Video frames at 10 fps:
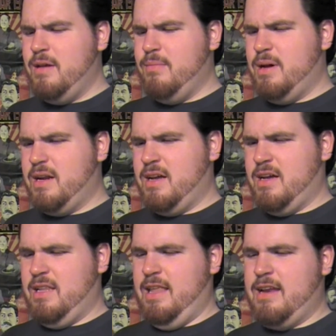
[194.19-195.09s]
but
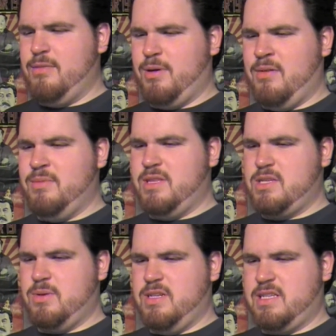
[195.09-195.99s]
a lot of the problem with
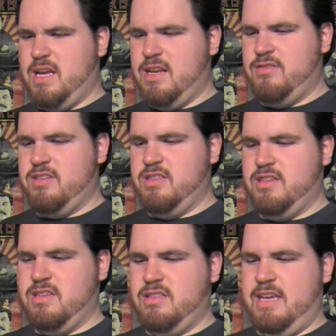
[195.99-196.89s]
this one is kind of
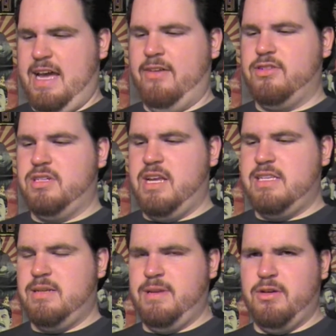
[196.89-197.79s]
the
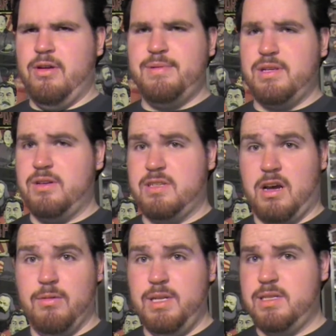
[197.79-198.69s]
aftertaste. I mean, cream sodas
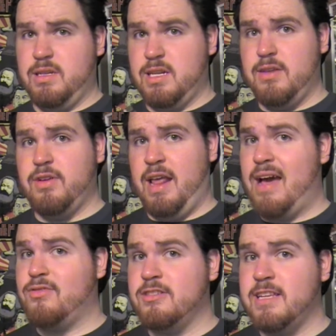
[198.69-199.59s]
always leave an
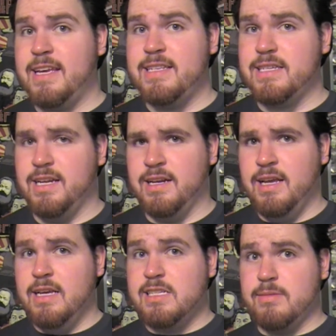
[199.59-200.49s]
aftertaste, and
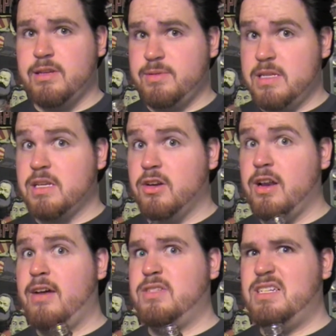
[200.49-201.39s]
sometimes it's a
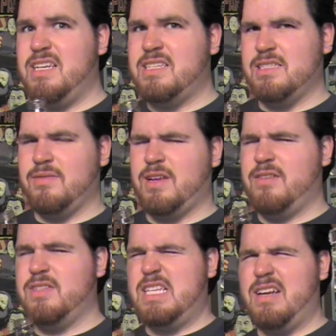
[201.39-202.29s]
good aftertaste, and
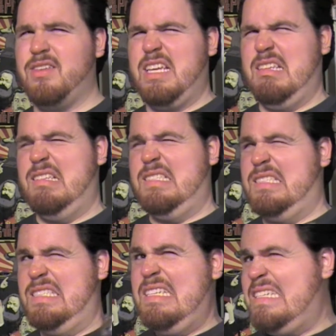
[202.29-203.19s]
sometimes it's kind of like,
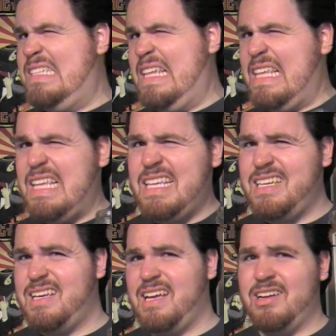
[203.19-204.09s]

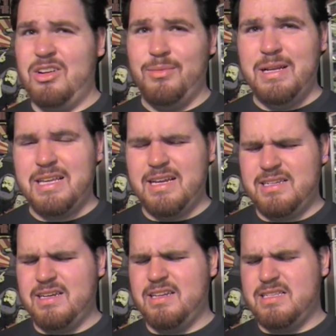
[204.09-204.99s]
I don't know about that.
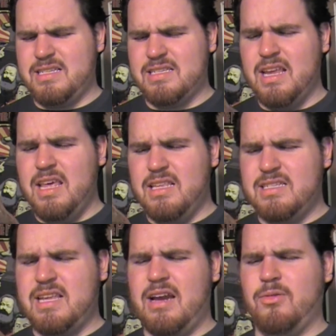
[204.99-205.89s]
And this
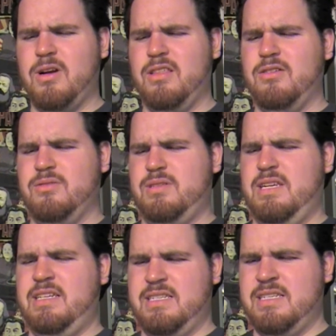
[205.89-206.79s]
is kind of one of those
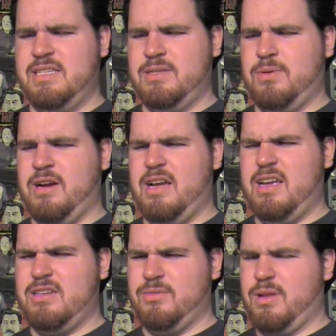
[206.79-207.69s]
instances where
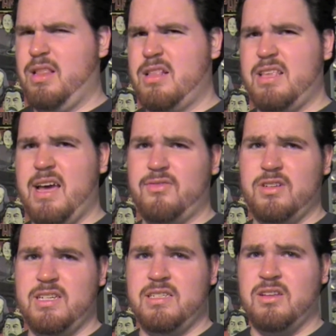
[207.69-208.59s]
I don't really like the
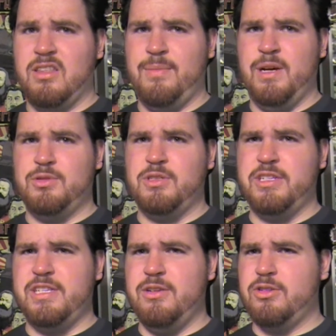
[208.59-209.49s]
aftertaste all that much, which
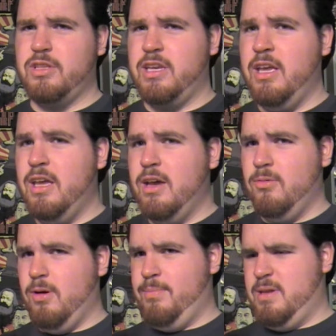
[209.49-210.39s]
is usually
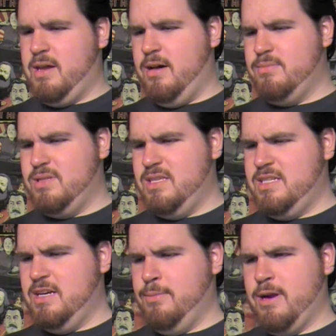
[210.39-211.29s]
what becomes the
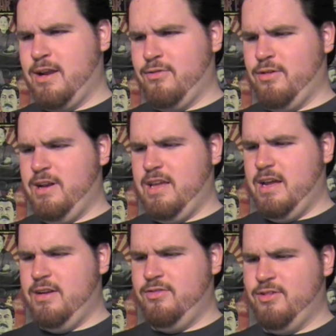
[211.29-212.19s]
deal breaker for any
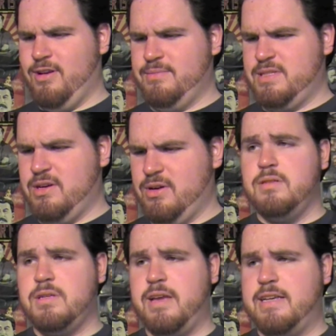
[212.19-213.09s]
kind of cream
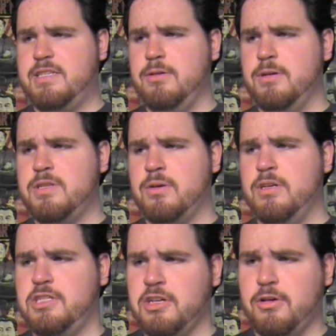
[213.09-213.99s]
soda. So yeah, Stewart's
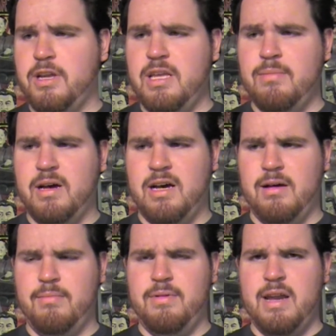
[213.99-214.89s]
Orange and Cream,
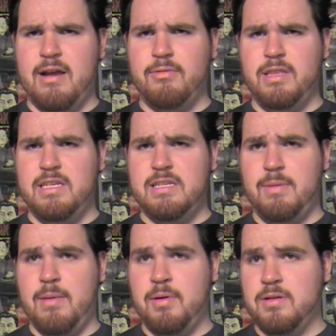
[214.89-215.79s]
not really to
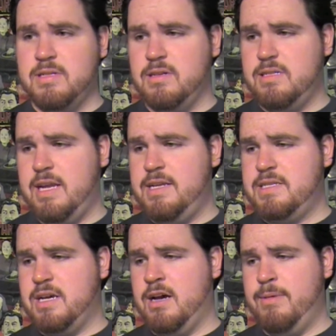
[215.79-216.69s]
my personal
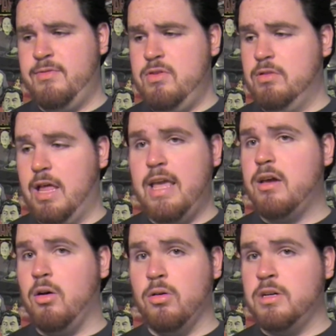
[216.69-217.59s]
taste. If you
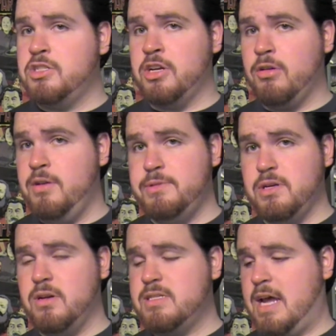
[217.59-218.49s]
like orange and cream
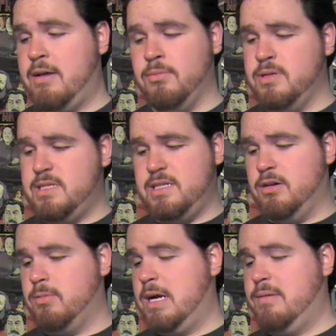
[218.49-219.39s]
sodas, I would
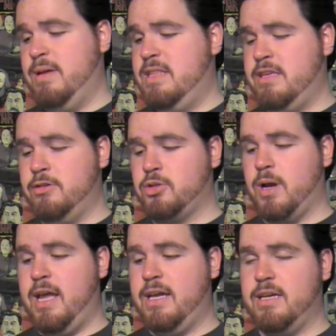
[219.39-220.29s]
still recommend that you
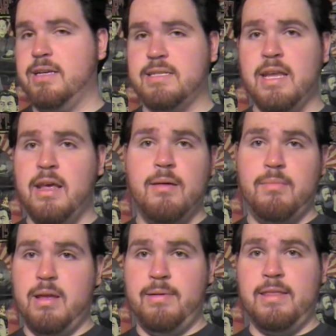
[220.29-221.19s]
try it, because
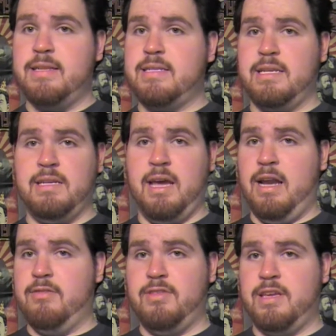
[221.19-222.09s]
maybe this
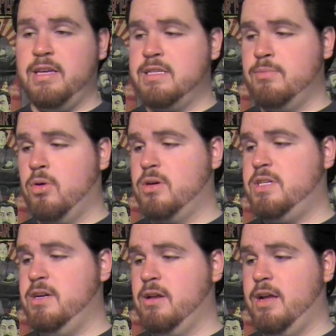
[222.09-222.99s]
kind of thing is more
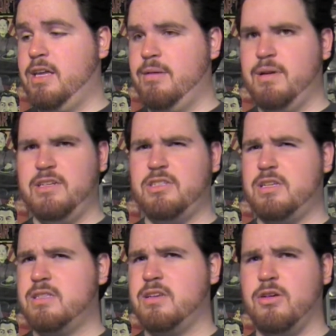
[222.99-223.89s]
to your liking, but it
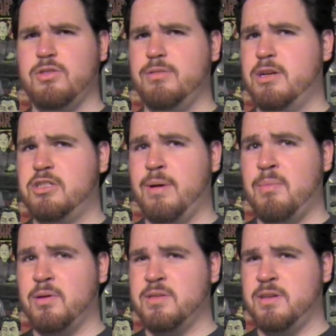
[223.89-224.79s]
just doesn't go too much to my
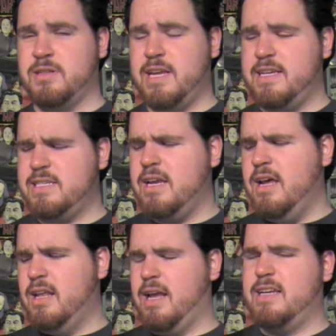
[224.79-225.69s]
personal taste.
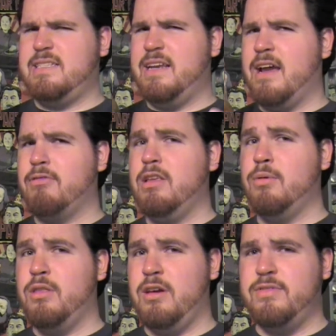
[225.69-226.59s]
Like I said, not really
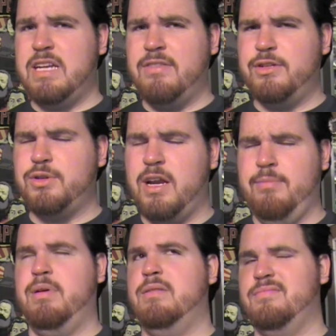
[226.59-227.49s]
worthy of a down the
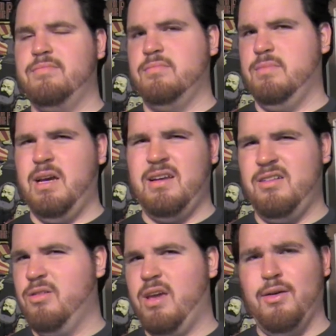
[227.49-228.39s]
drain, but I
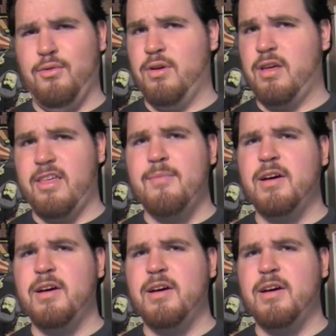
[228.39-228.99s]
don't care for it all that